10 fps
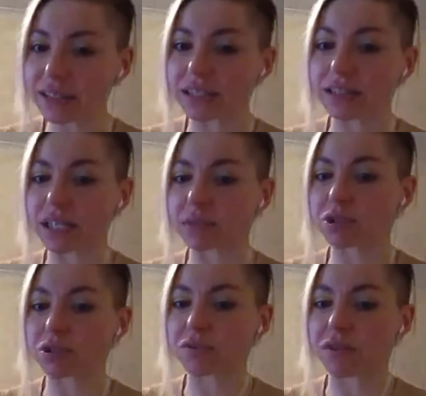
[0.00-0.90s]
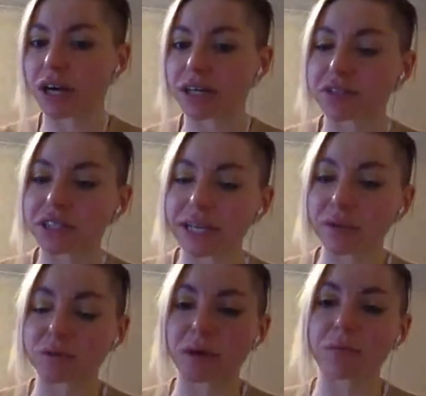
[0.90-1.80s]
it seems to have kind of
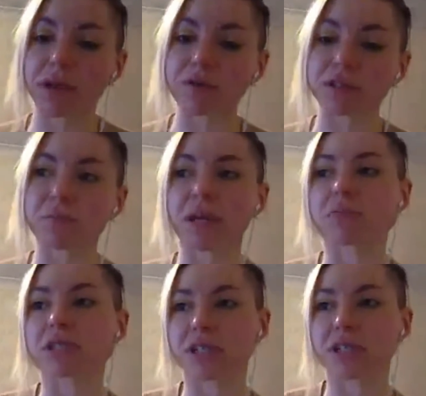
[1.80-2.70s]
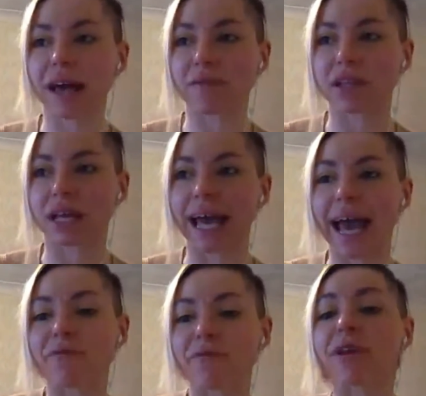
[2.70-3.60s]
settled my bloating, but I'm still having like
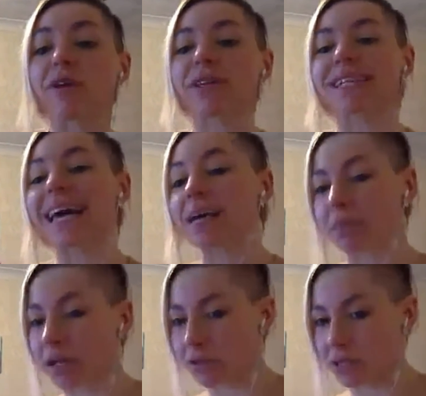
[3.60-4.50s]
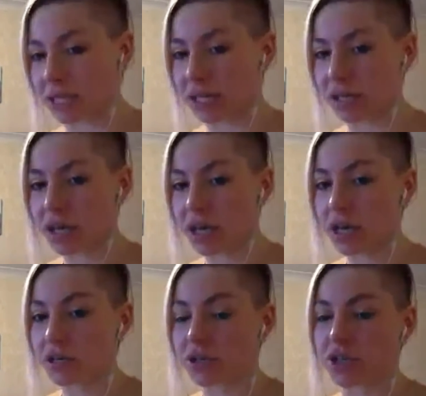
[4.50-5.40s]
every other day bloating.
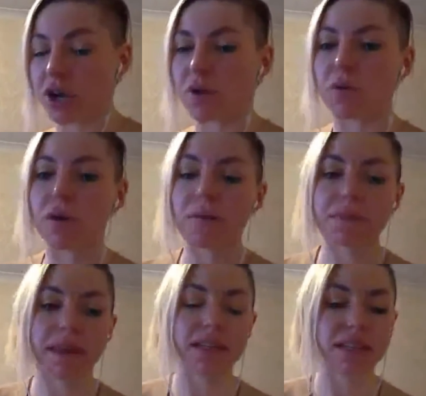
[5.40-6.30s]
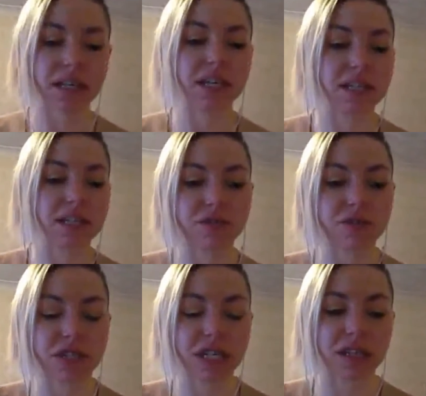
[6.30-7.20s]
So it's
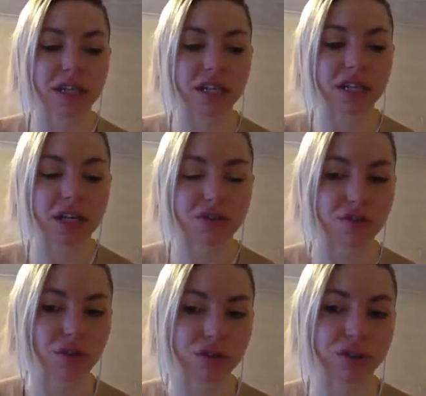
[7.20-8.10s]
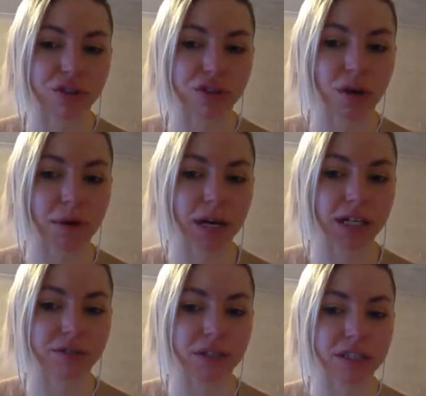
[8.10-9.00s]
interesting that it's not just
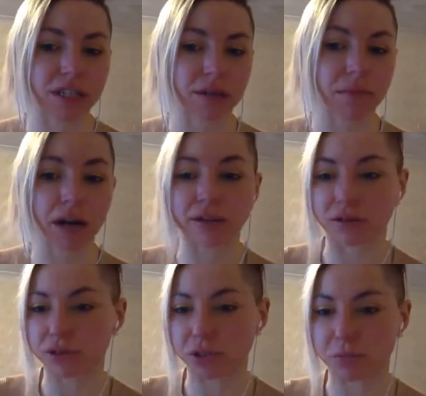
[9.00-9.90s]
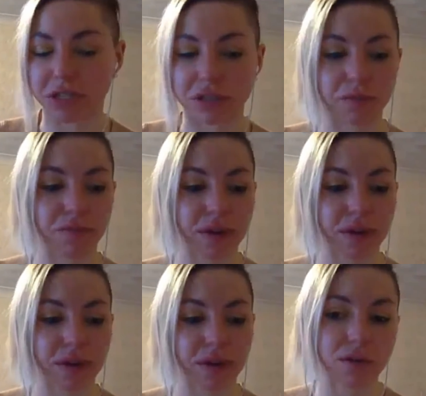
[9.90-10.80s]
carbohydrates, and it might not just be some
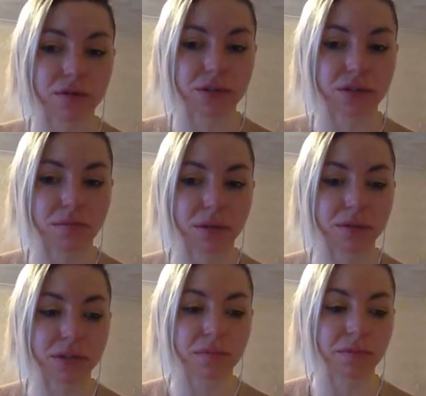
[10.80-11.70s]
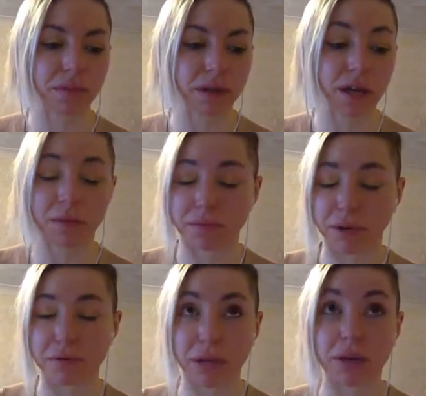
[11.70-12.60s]
fats that are causing some bloating,
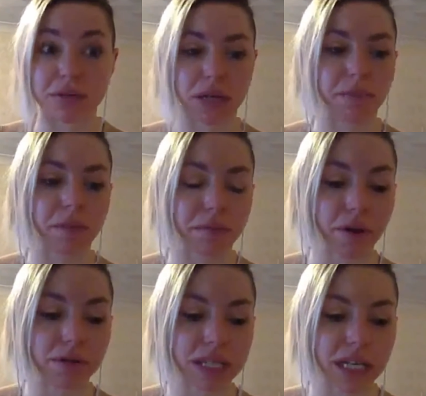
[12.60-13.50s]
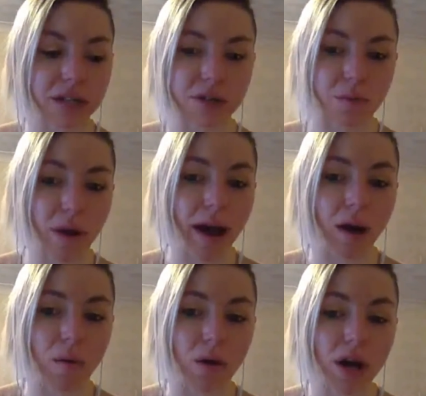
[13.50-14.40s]
but protein as
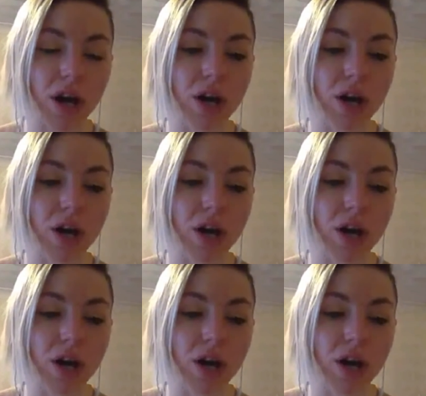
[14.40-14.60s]
well.